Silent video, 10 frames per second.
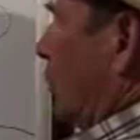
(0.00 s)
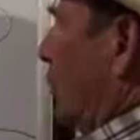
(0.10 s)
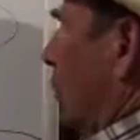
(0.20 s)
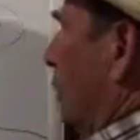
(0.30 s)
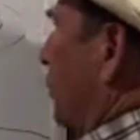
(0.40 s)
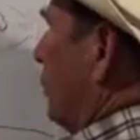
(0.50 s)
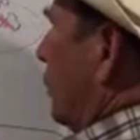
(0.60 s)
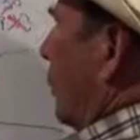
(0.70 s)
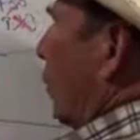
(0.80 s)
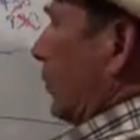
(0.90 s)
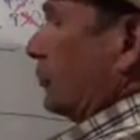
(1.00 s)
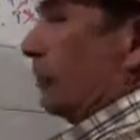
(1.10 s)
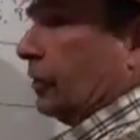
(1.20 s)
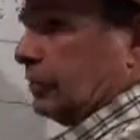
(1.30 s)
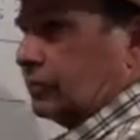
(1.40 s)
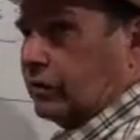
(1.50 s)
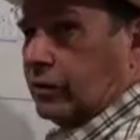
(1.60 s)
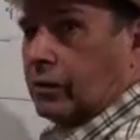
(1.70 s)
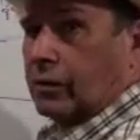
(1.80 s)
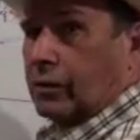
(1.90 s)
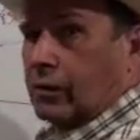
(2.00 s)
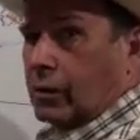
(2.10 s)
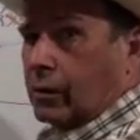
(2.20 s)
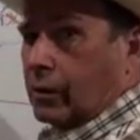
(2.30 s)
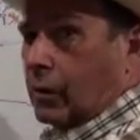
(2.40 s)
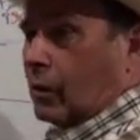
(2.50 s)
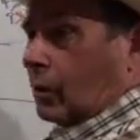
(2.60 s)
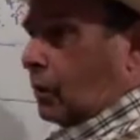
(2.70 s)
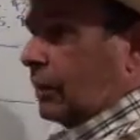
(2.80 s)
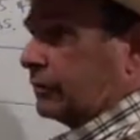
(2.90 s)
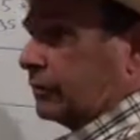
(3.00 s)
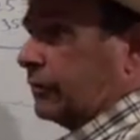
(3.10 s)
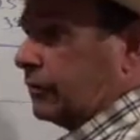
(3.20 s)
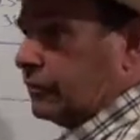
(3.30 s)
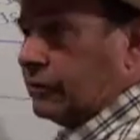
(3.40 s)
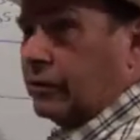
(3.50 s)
we're in the western hemisphere, or west of